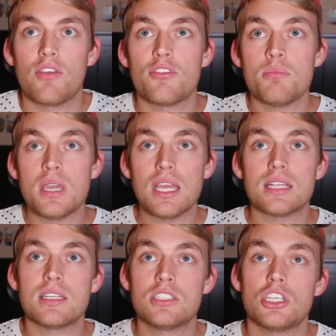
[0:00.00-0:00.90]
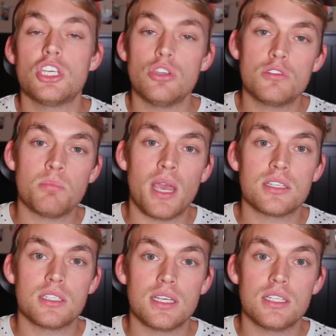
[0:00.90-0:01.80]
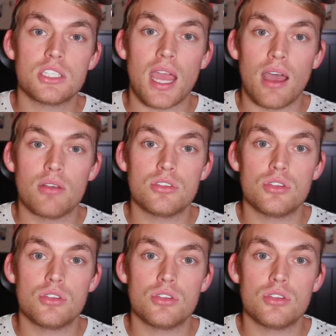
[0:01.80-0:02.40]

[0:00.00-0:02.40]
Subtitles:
For me, it sends a huge message out